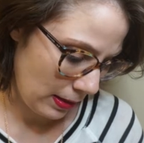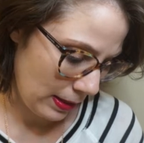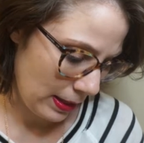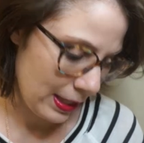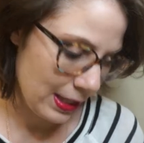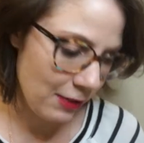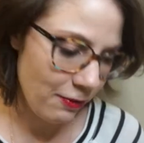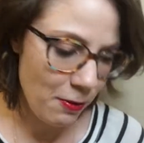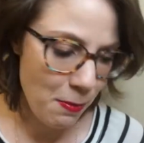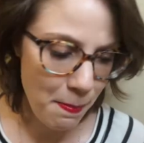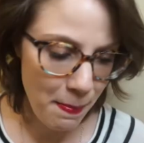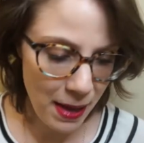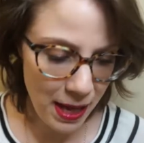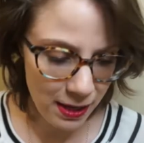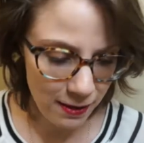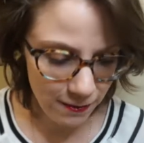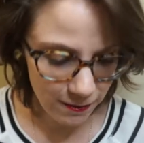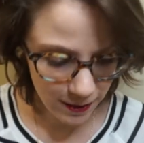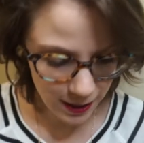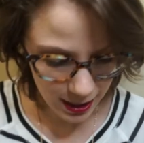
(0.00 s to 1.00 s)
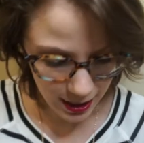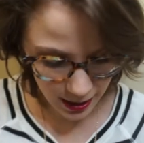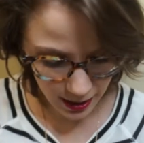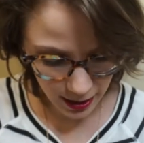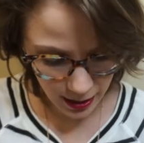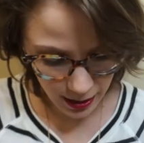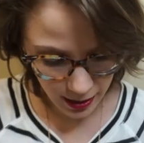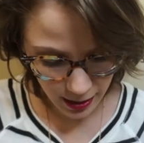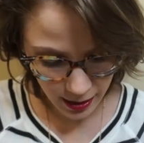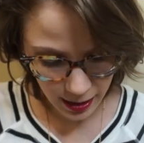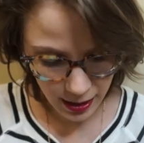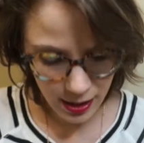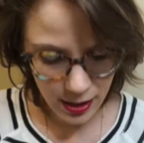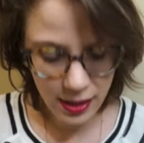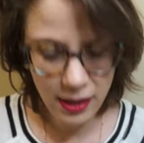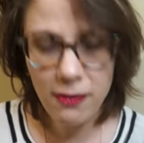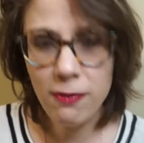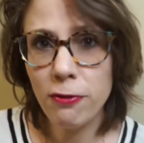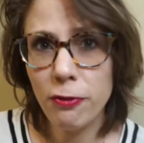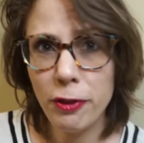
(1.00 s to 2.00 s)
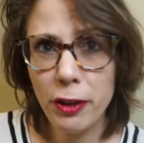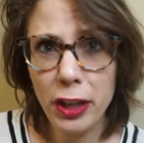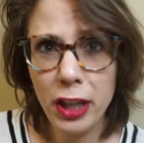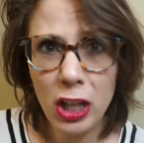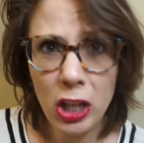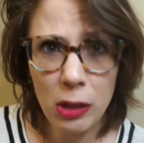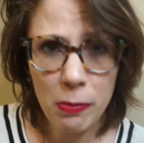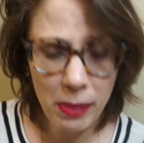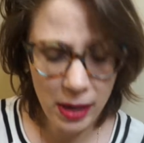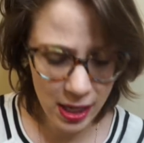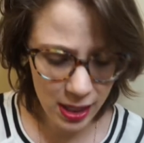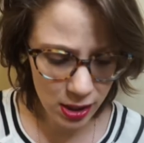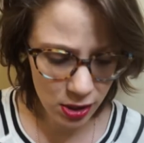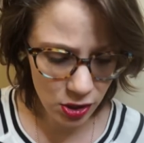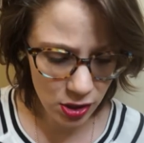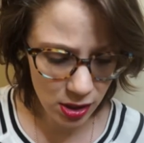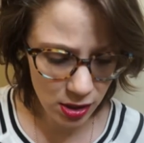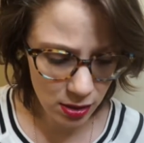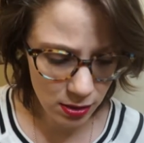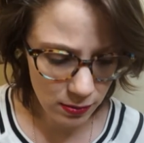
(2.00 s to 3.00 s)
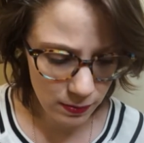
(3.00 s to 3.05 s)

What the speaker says: is from Benefit. They have really good packaging.